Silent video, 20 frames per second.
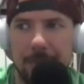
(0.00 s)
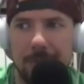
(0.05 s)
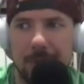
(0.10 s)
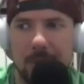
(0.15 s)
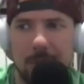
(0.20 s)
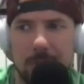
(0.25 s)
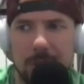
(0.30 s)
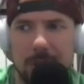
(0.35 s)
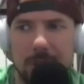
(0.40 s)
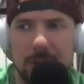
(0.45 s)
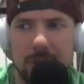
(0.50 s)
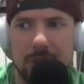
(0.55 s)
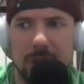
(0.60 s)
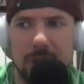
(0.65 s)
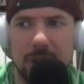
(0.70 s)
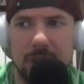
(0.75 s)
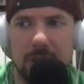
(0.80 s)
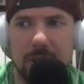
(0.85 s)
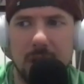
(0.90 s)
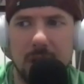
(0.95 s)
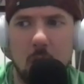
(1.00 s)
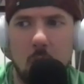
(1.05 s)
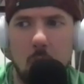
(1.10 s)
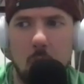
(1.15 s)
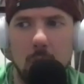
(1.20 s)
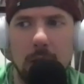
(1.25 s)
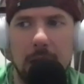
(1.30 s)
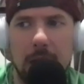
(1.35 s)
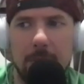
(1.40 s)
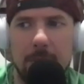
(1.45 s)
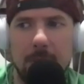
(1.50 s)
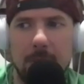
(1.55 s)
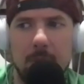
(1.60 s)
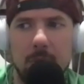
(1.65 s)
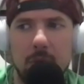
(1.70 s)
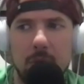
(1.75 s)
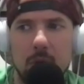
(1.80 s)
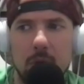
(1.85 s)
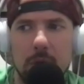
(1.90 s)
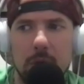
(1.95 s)
But there's a whole lot of people
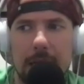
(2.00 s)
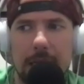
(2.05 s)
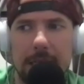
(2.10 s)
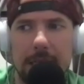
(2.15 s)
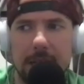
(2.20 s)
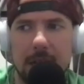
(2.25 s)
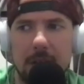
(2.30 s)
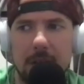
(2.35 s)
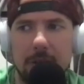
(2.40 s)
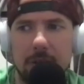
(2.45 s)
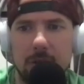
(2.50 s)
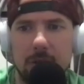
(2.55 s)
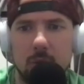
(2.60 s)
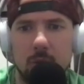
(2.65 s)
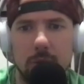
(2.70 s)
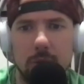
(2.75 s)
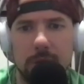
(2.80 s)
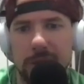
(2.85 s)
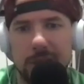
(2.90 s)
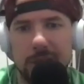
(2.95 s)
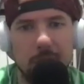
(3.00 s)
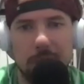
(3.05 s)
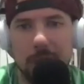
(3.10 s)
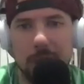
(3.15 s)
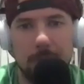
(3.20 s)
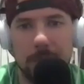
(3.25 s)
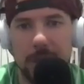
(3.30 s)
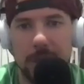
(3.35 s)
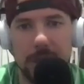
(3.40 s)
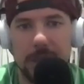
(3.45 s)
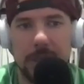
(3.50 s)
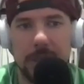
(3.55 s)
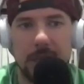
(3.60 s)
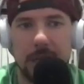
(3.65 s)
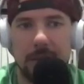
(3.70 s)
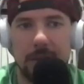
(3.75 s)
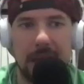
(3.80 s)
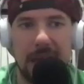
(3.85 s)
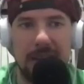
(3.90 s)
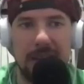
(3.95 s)
utilizing other tools to still get business
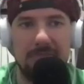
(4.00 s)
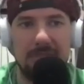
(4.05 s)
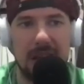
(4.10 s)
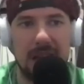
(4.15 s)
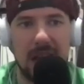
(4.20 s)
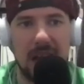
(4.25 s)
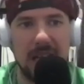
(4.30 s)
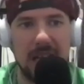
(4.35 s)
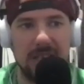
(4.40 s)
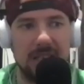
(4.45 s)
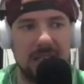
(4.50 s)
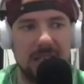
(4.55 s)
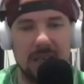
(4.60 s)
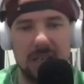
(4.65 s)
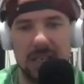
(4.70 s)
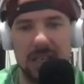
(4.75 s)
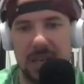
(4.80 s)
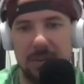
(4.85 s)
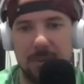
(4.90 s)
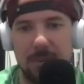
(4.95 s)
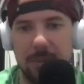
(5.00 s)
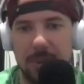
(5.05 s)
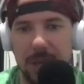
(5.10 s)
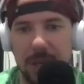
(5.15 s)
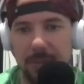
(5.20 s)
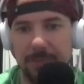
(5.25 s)
done. That hasn't seemed to skip a beat.